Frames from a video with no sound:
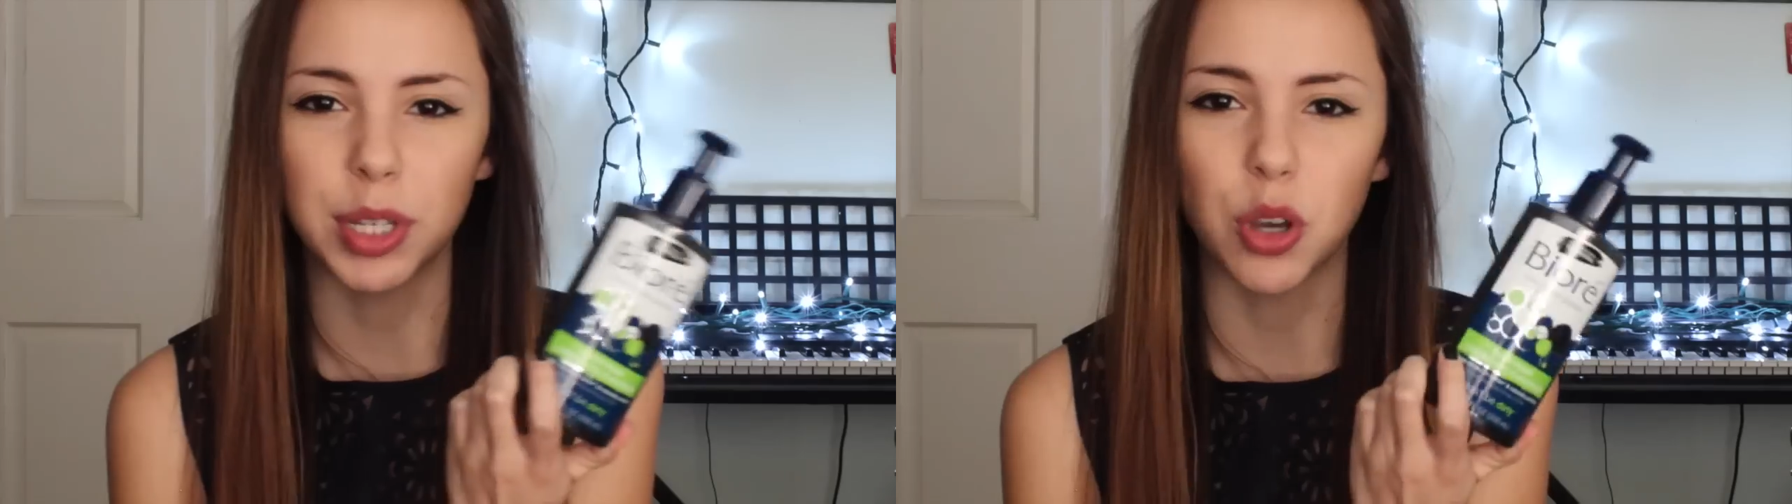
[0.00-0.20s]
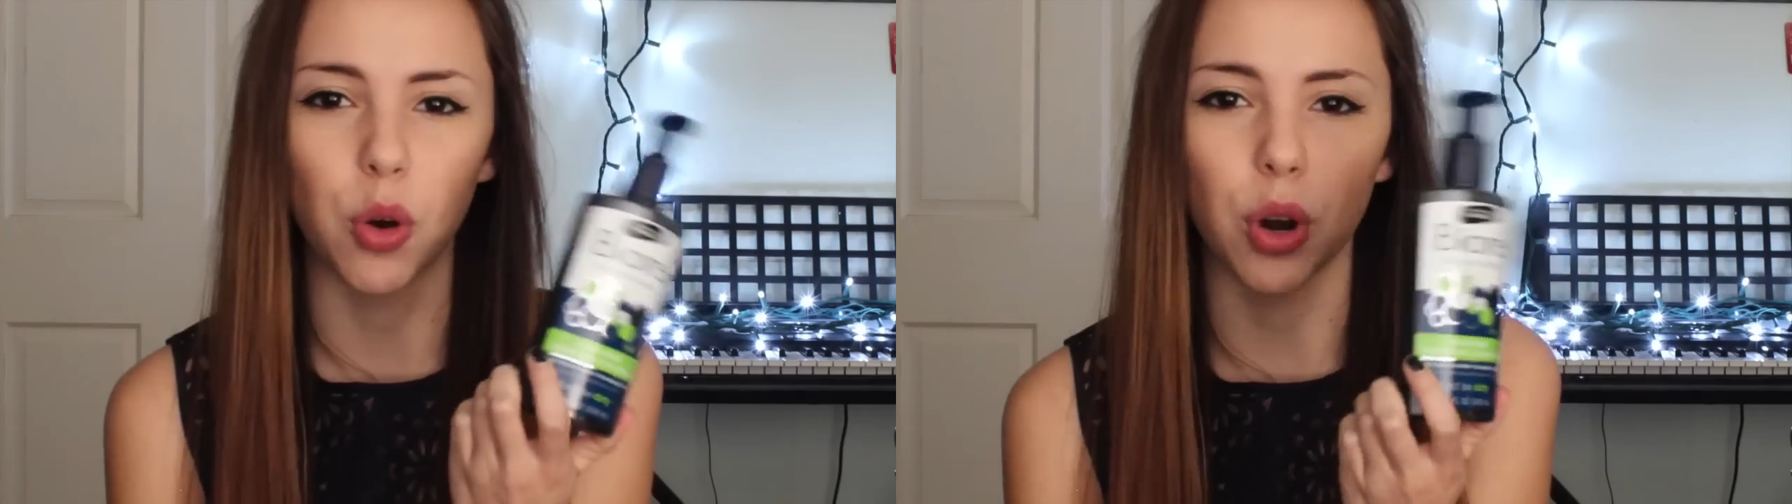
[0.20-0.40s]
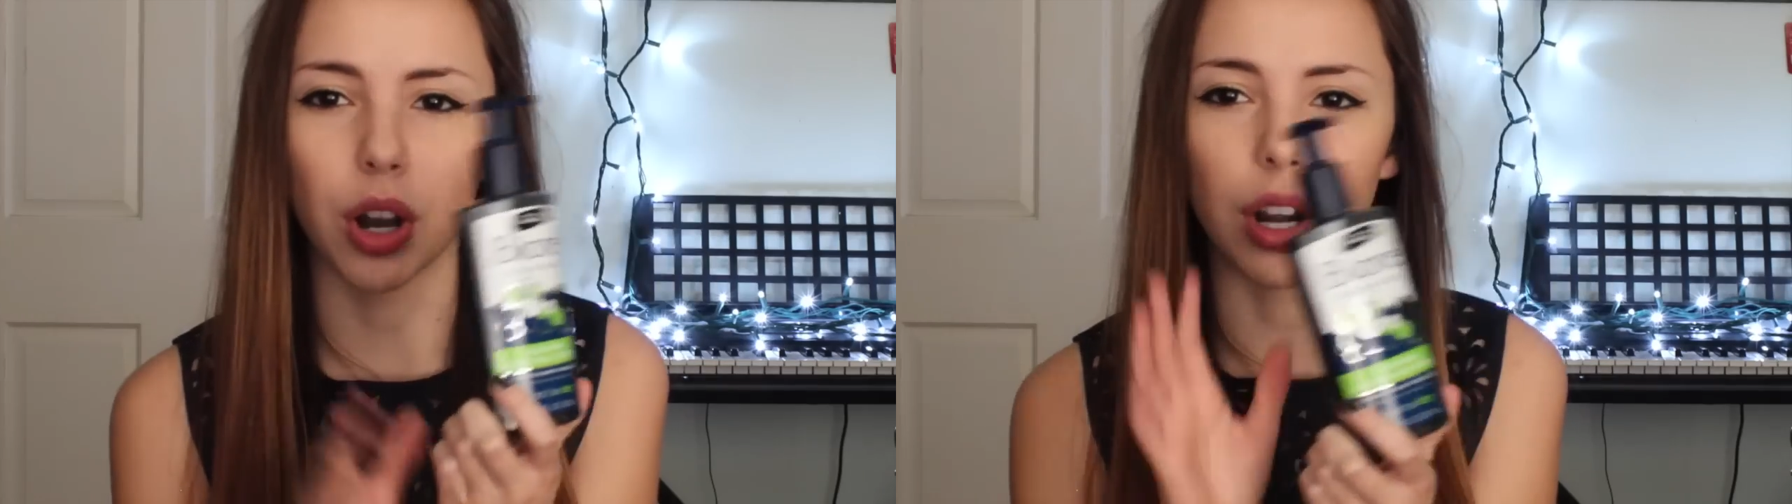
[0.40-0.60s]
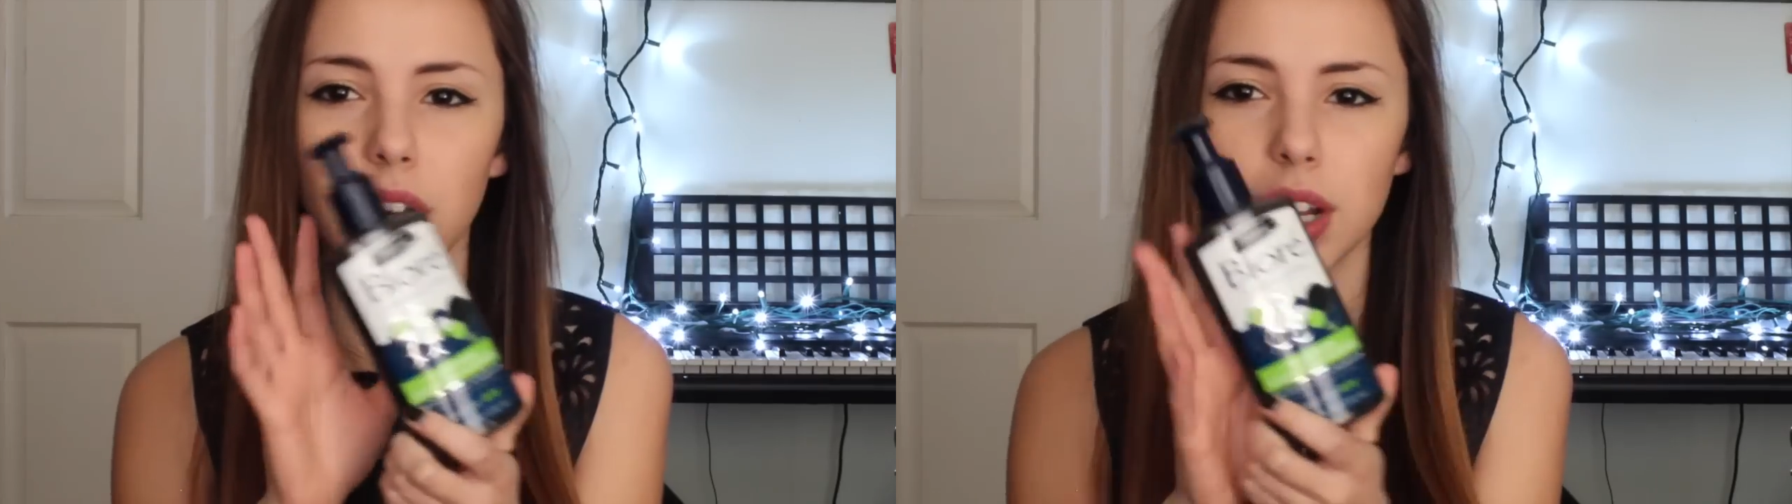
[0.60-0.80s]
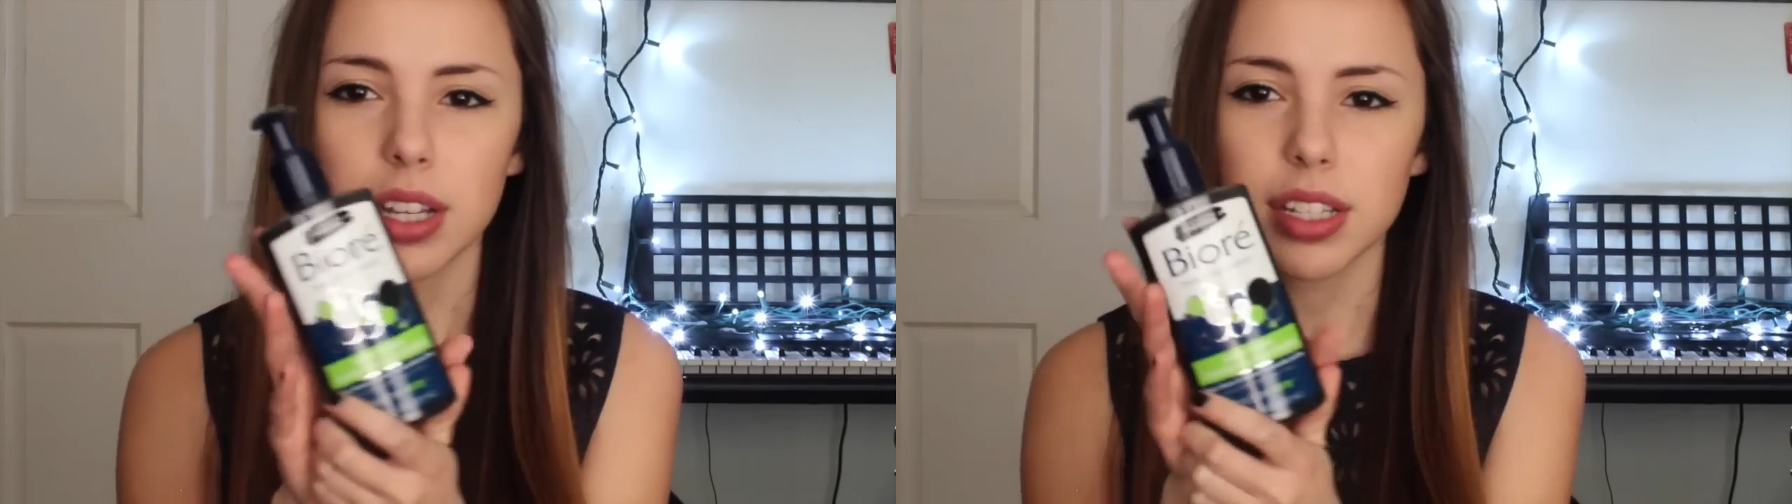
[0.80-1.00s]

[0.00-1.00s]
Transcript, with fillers: Biore,